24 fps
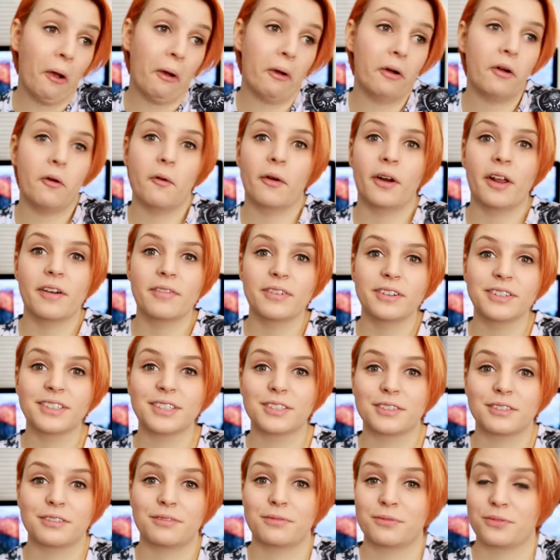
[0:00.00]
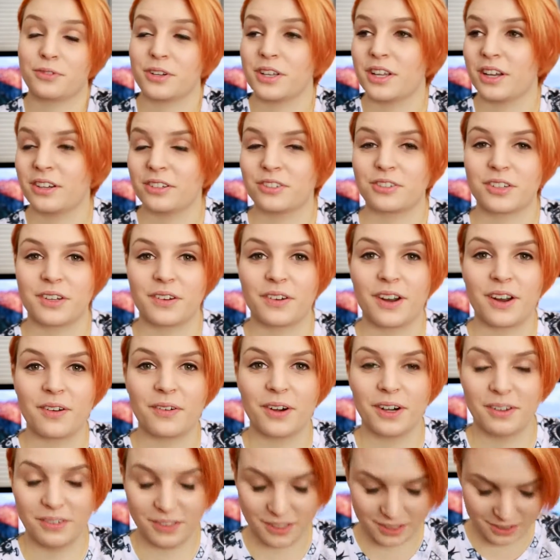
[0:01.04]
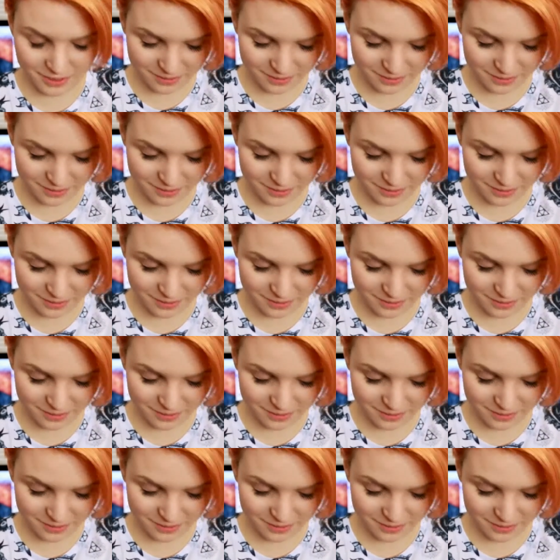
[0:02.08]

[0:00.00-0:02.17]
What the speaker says: Or whatever, it's a free country, right? Whatever.